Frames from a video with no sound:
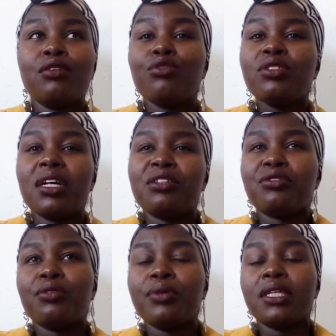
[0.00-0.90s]
those are
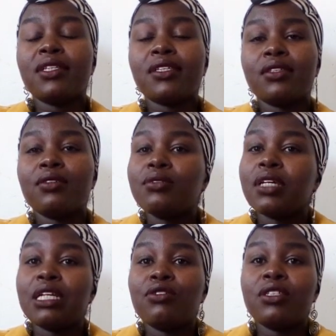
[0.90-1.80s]
drawings, those
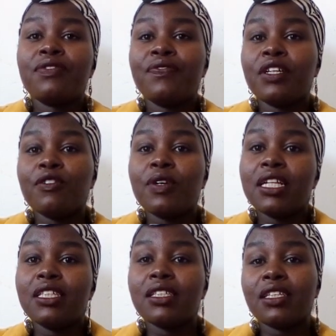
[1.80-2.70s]
are not even
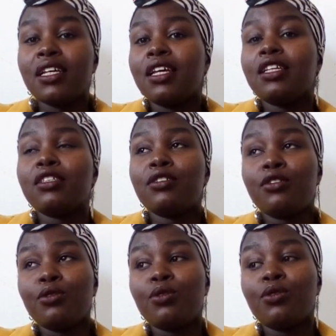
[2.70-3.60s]
words.
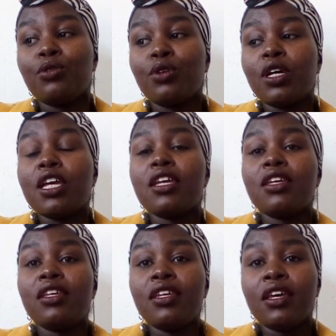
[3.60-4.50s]
So
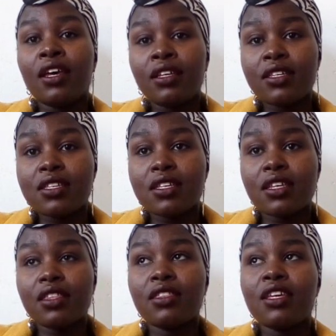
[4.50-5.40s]
yes,
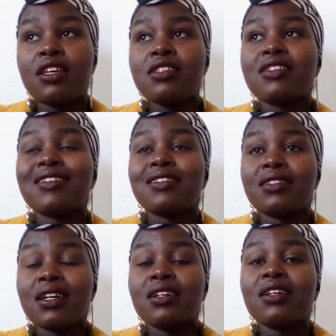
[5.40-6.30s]
there is a
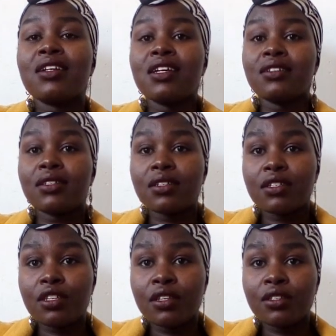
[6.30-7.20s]
standardized
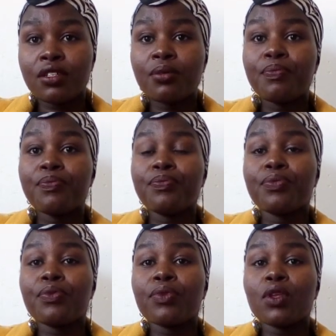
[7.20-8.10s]
system
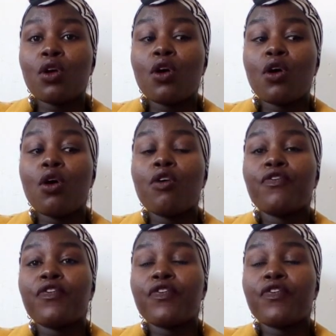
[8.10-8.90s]
of